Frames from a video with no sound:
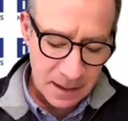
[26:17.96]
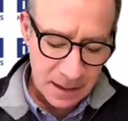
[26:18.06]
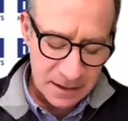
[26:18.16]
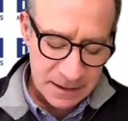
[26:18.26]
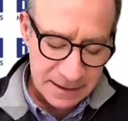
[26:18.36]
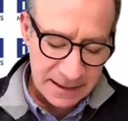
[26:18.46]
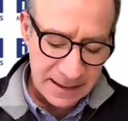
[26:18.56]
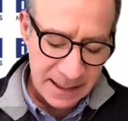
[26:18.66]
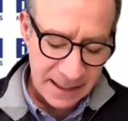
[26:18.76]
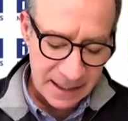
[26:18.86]

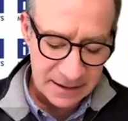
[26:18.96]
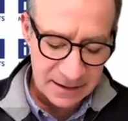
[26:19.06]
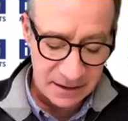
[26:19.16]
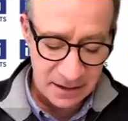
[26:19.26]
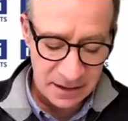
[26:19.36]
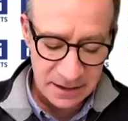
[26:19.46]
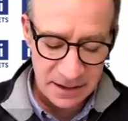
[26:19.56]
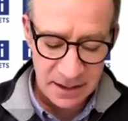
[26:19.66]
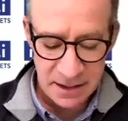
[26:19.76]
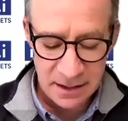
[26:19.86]
Argentina has,
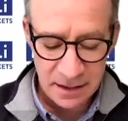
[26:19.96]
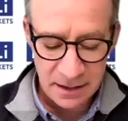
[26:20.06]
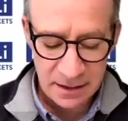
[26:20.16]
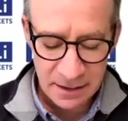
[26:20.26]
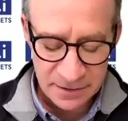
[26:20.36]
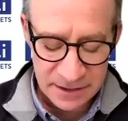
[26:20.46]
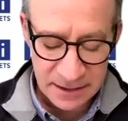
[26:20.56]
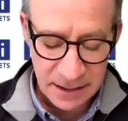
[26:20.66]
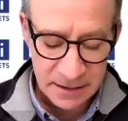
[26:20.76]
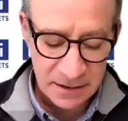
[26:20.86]
indeed,
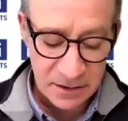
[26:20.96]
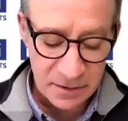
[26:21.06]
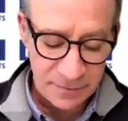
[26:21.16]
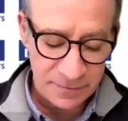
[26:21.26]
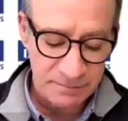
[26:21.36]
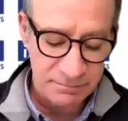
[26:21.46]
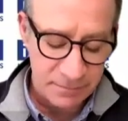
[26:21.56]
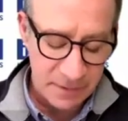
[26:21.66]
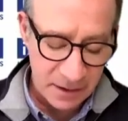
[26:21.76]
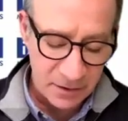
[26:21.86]
Argentina has a lot of
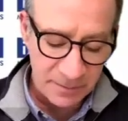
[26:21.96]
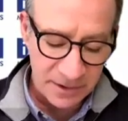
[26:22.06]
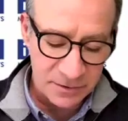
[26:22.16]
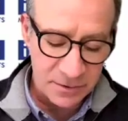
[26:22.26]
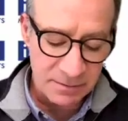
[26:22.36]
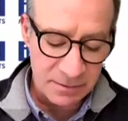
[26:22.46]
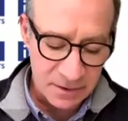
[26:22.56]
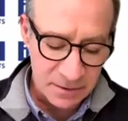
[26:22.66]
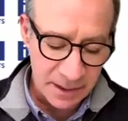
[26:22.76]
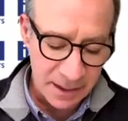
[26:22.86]
economic troubles
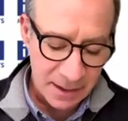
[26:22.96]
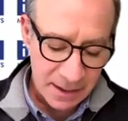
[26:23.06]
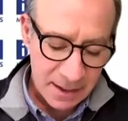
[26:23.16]
today,